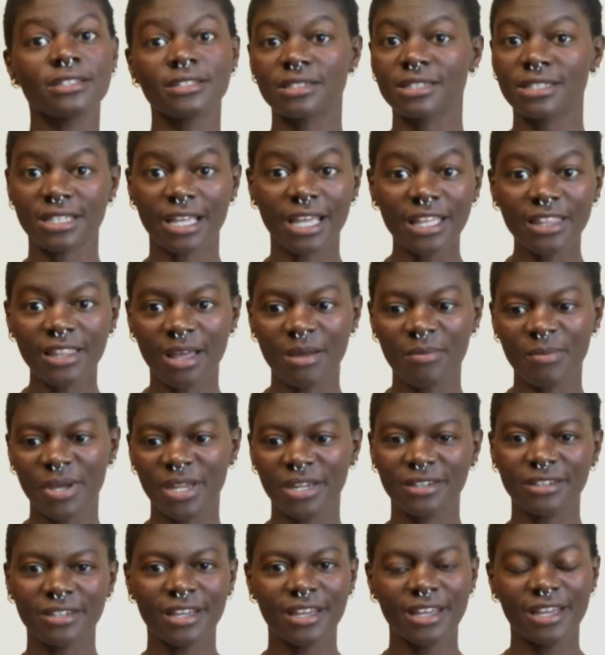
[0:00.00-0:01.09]
say them
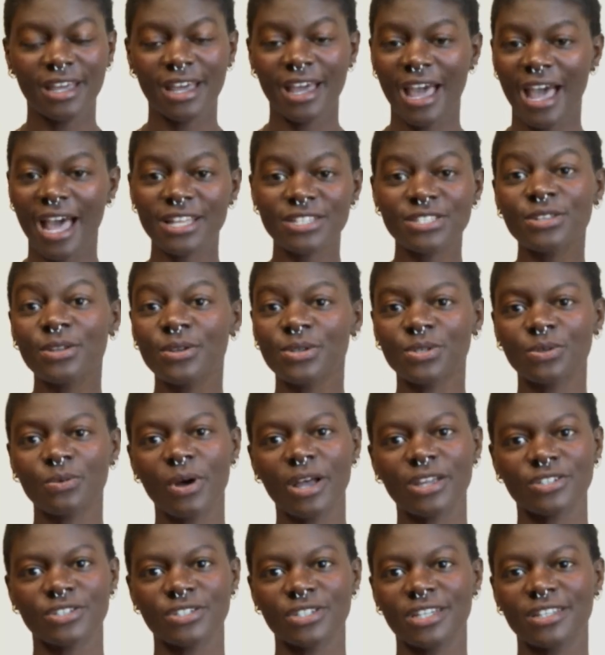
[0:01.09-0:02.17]
and ask those
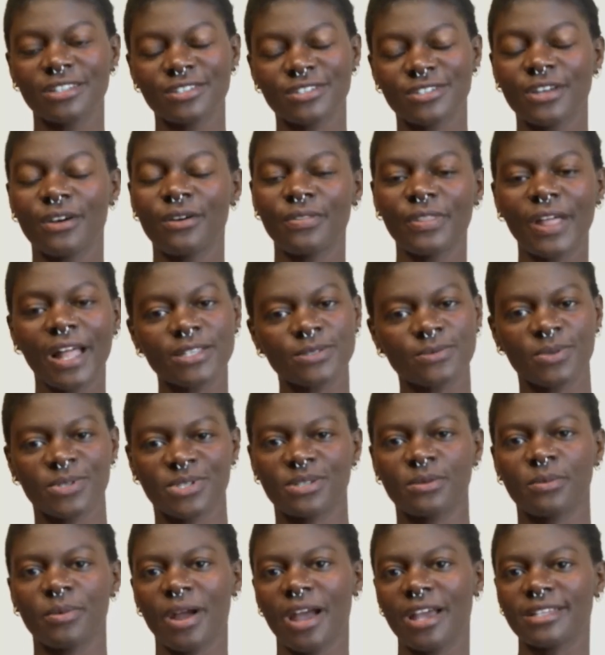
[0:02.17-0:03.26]
questions. So that's what
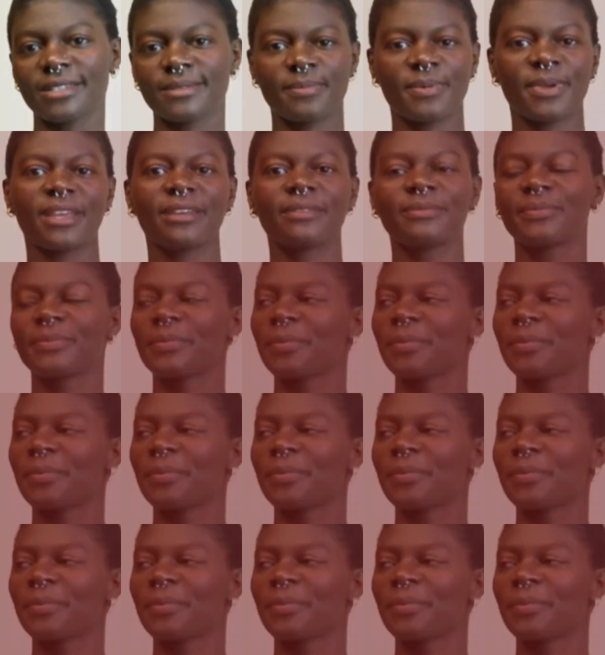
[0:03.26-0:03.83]
surprised me.